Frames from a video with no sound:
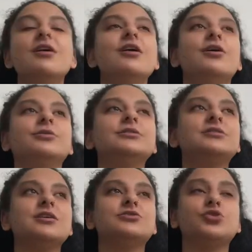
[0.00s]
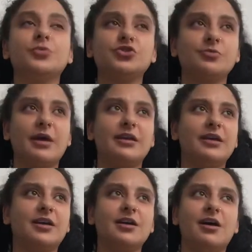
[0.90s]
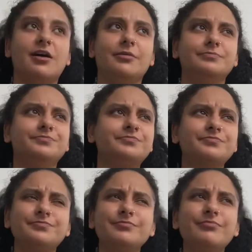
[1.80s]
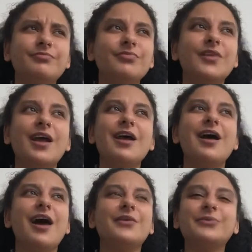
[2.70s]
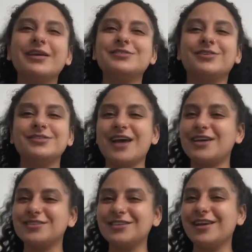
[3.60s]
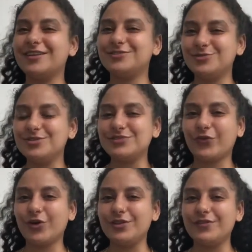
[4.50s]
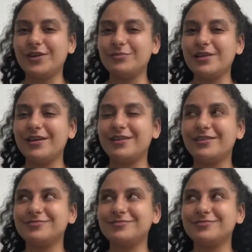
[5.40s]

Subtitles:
It was super dramatic. And then when I started to actually do this for a living, I'm like,